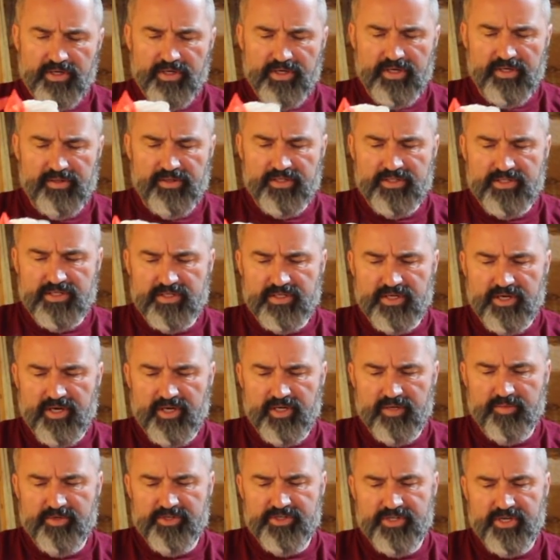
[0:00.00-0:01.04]
And this is
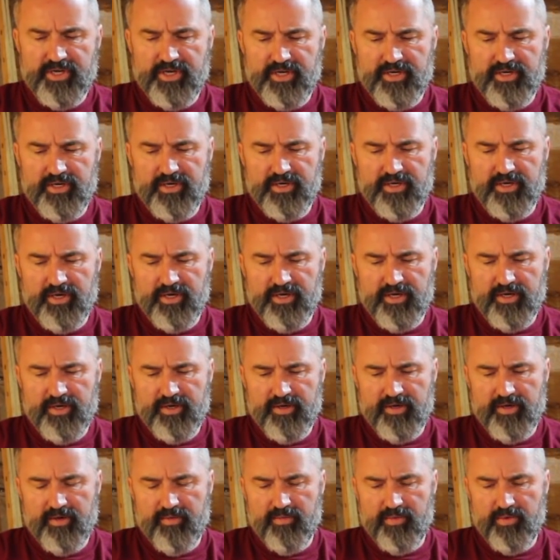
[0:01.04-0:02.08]
100%
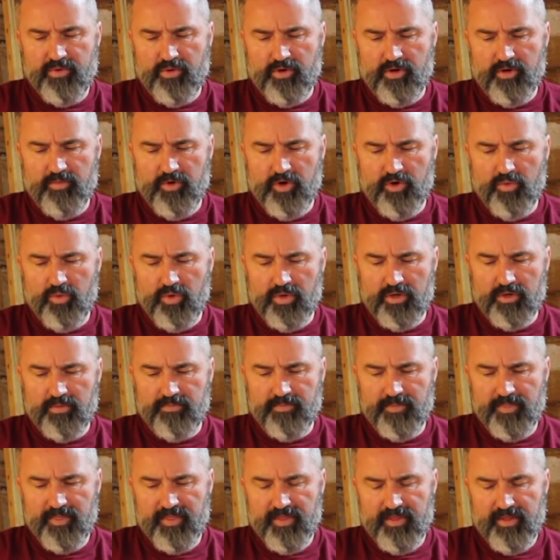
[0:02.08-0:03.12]
Cornwall wool.
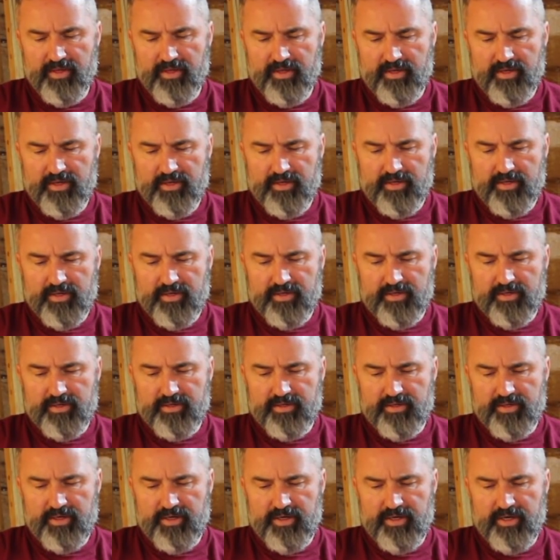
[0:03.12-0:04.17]

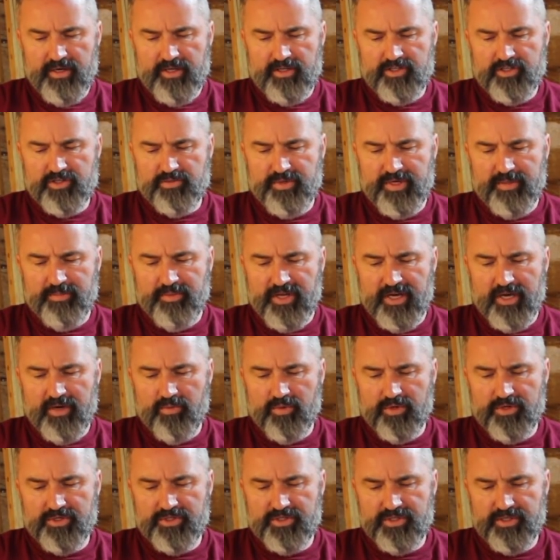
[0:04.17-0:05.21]
And it's 3-ply
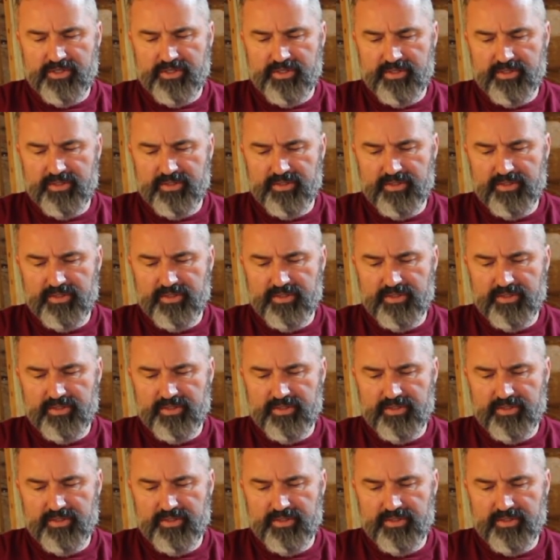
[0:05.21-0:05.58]
worsted.